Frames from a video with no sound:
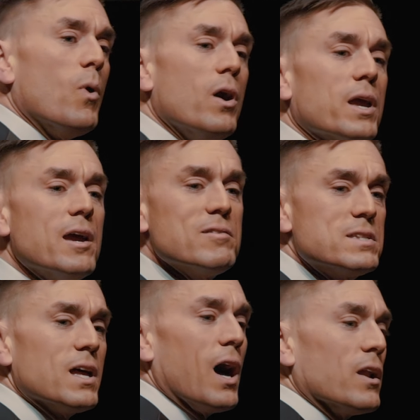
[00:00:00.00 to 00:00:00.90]
work here
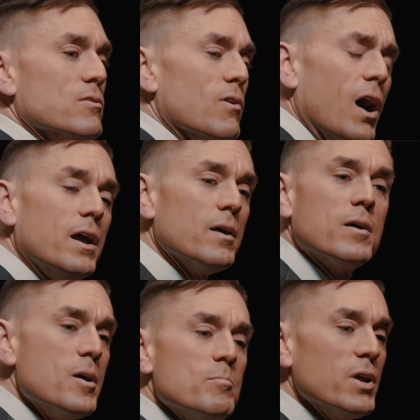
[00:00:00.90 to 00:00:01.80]
is done, right?
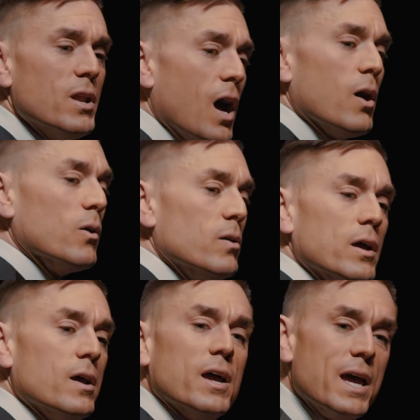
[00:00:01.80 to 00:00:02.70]
But no.
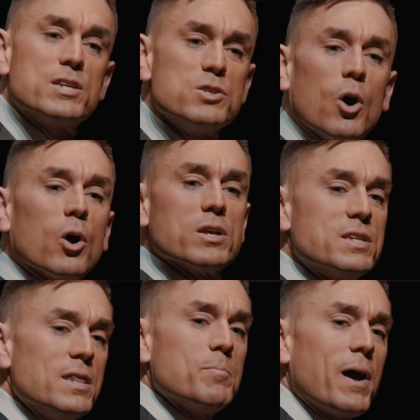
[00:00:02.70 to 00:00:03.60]
It's not, because
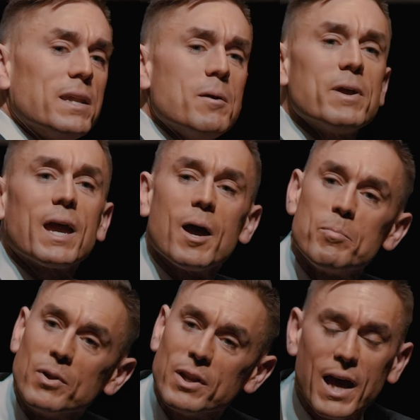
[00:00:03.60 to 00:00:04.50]
then the pandemic
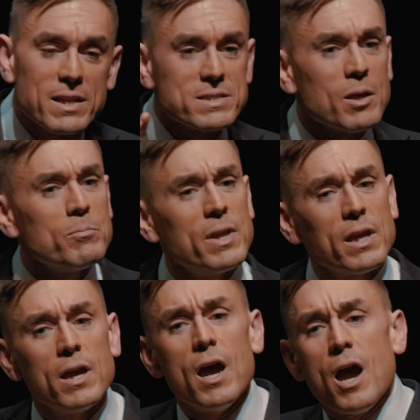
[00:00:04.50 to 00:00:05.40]
happened and
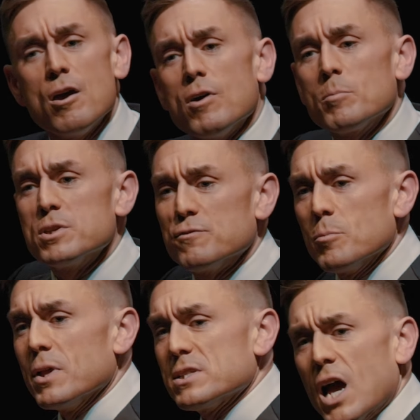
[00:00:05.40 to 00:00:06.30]
something erupted
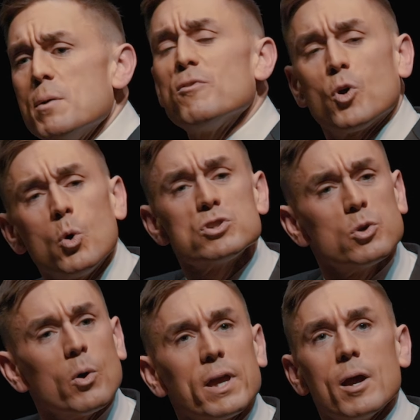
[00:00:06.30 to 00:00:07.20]
from this. I am, of course,
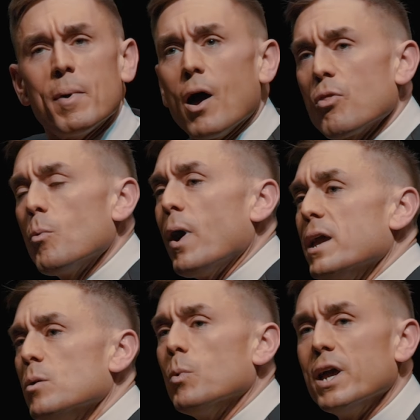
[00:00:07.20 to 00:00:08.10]
talking about the
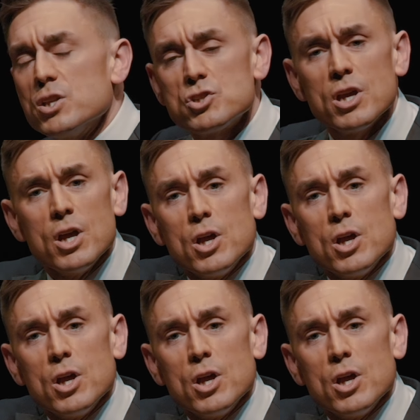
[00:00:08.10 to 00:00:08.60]
way in which